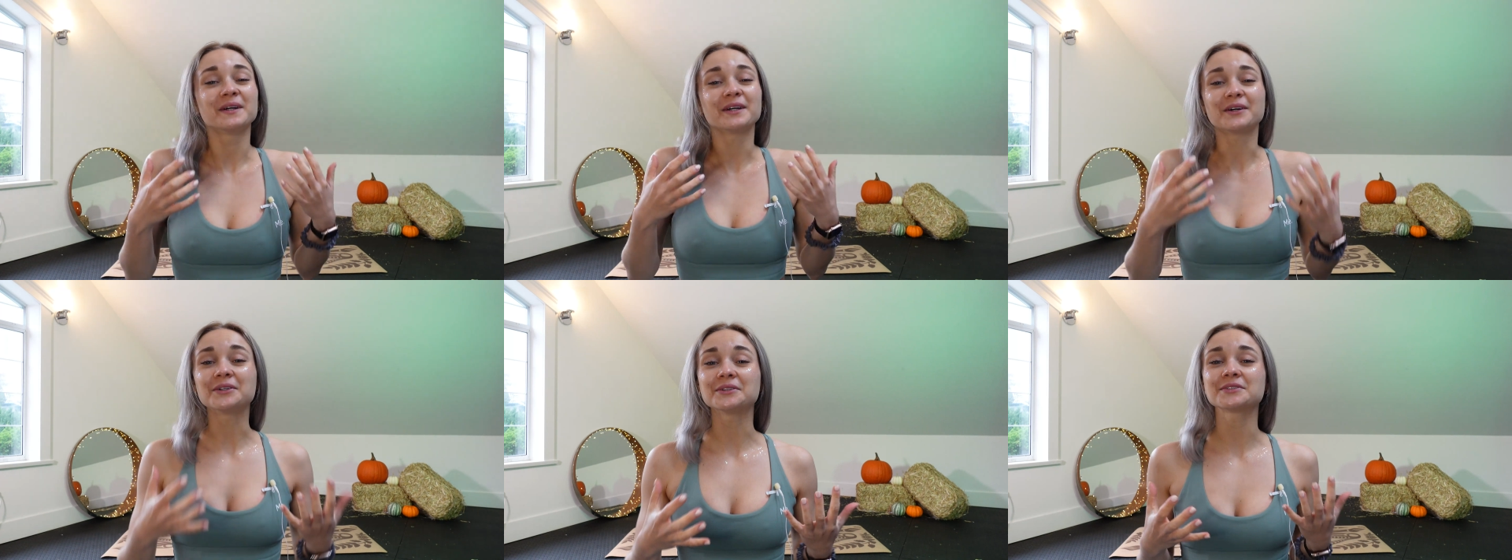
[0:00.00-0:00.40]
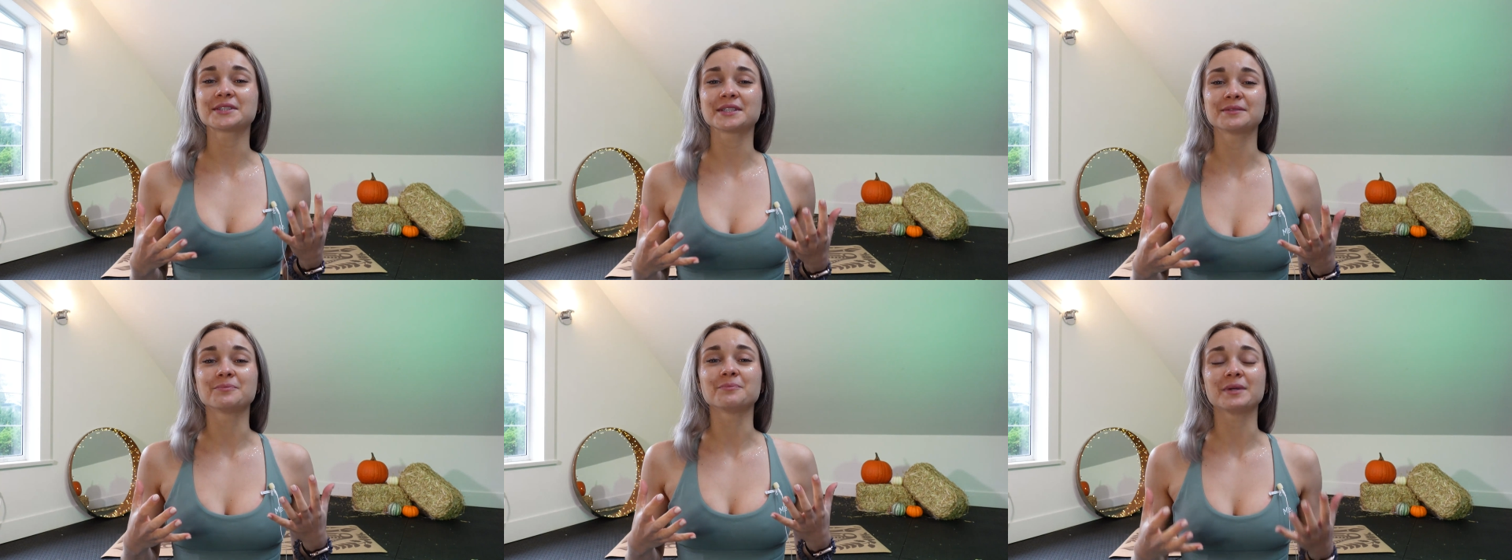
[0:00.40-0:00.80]
we
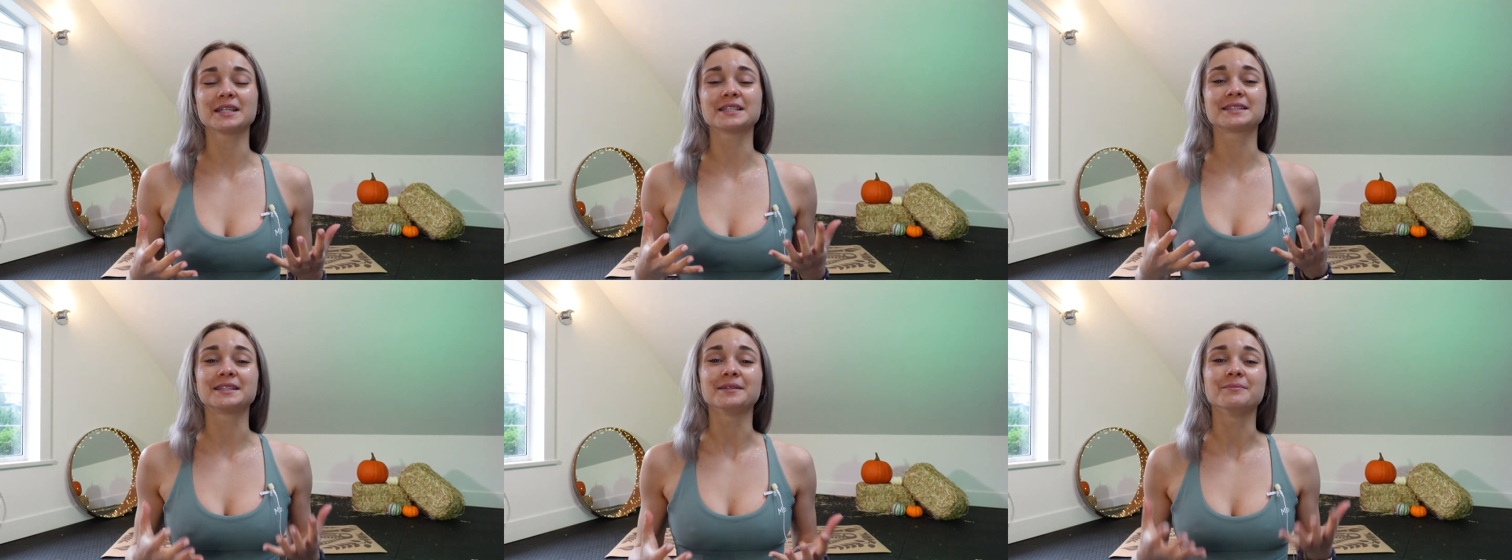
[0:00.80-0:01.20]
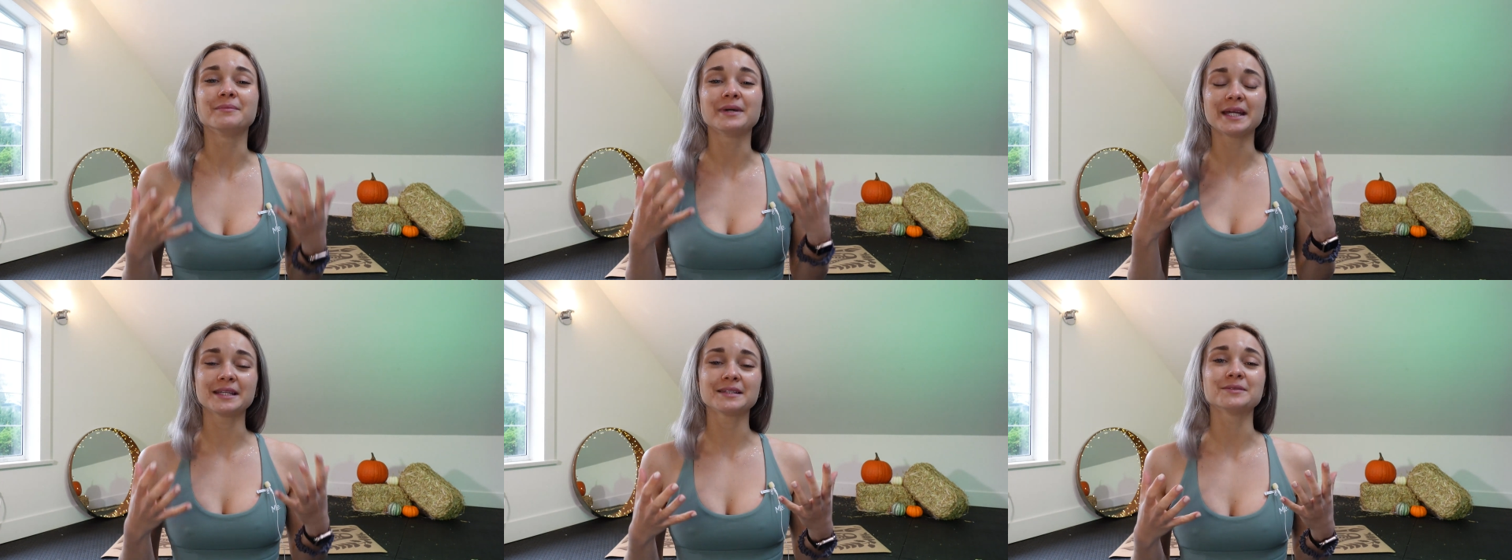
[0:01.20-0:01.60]
often miss the
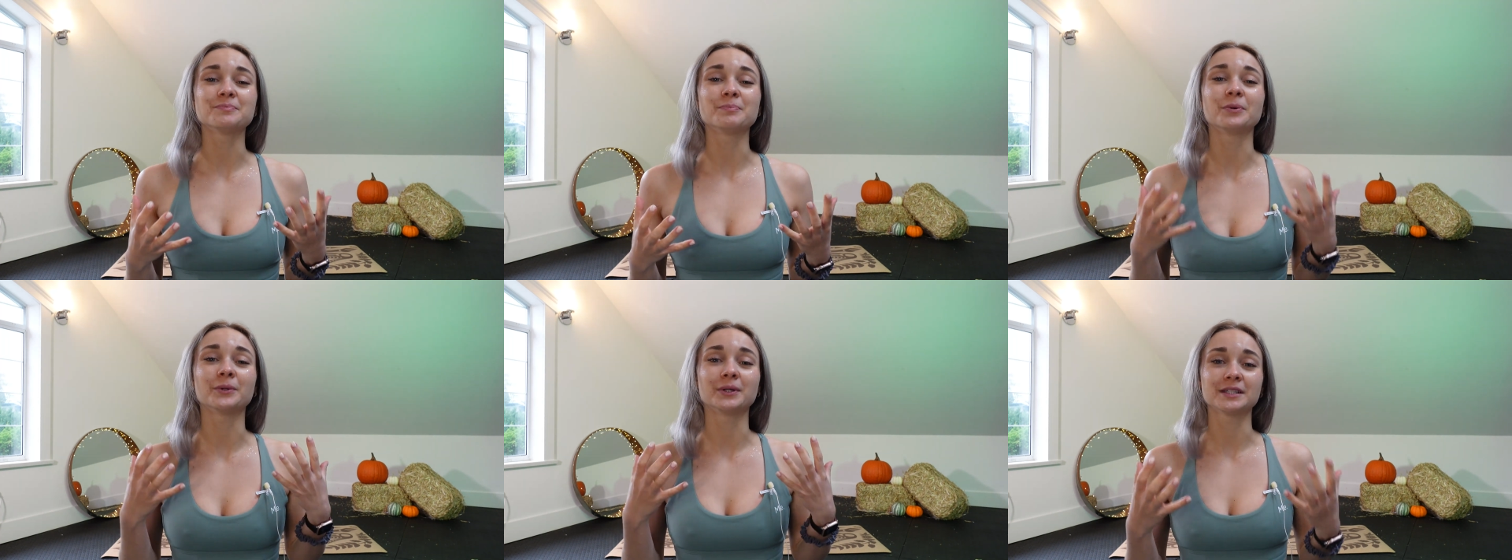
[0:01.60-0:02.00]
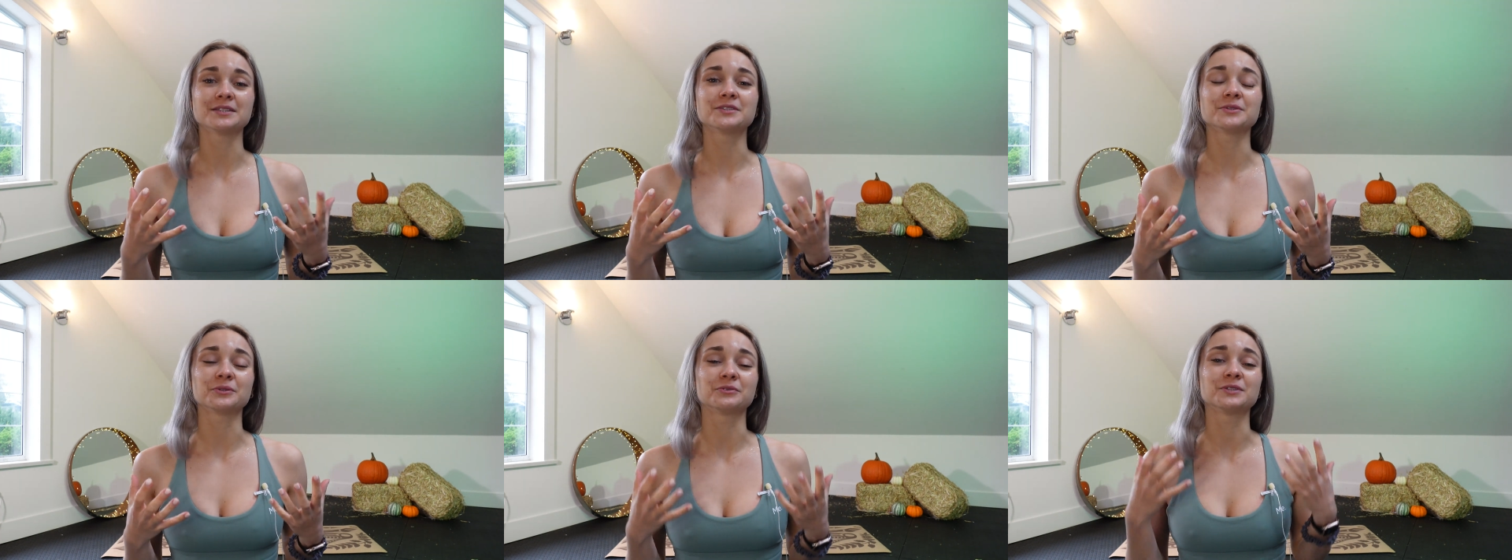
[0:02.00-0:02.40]
main
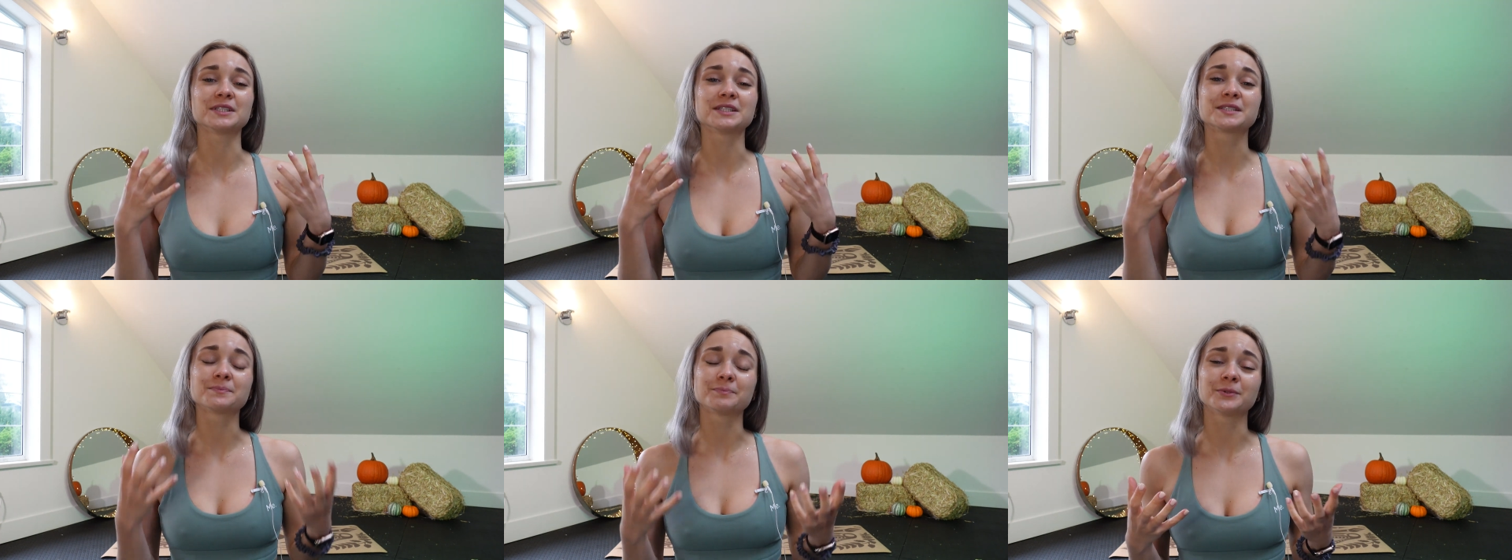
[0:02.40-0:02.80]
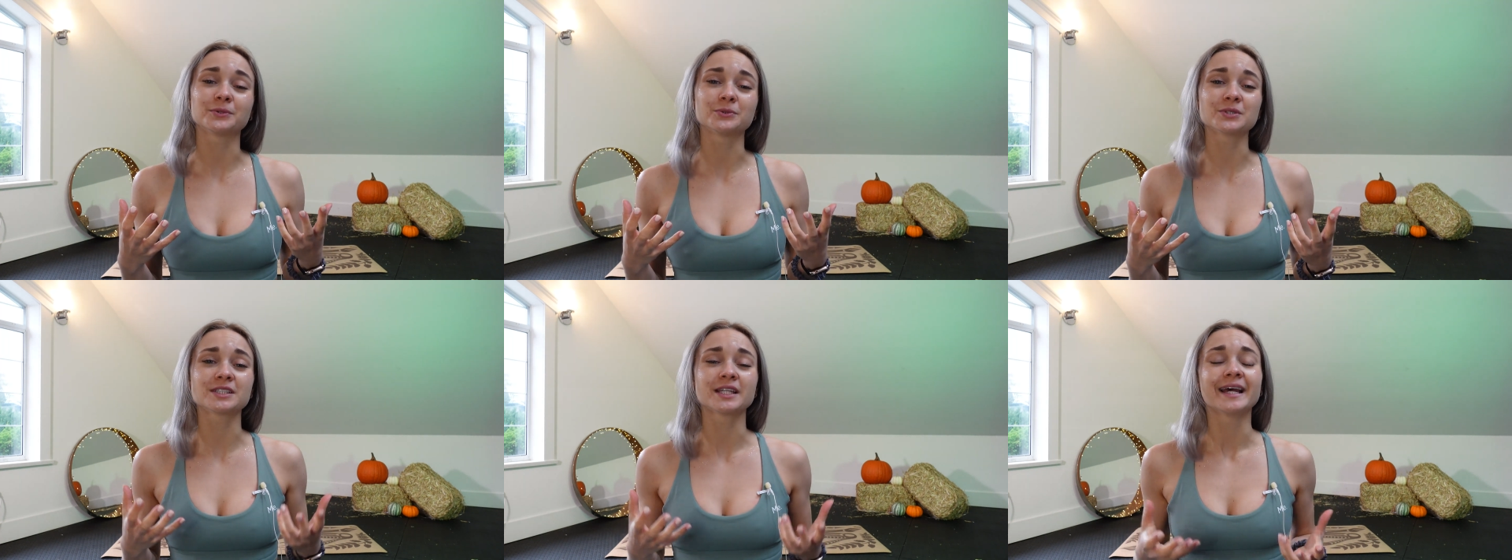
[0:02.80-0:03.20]
point of this
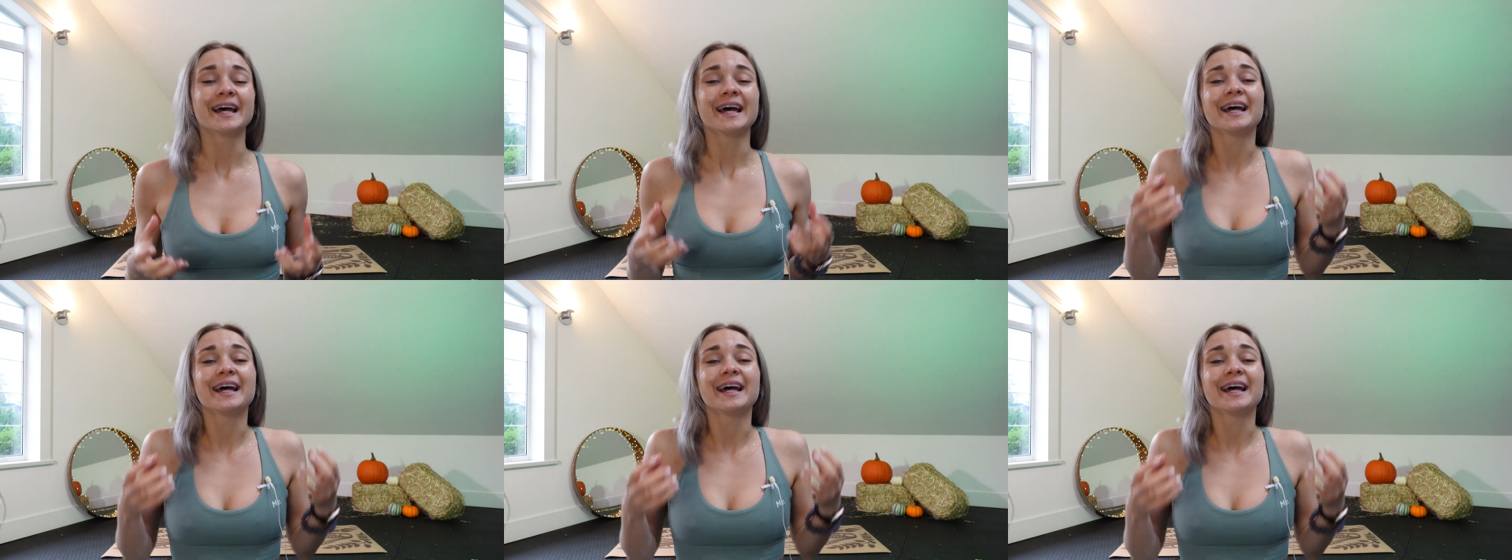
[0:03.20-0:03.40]
pose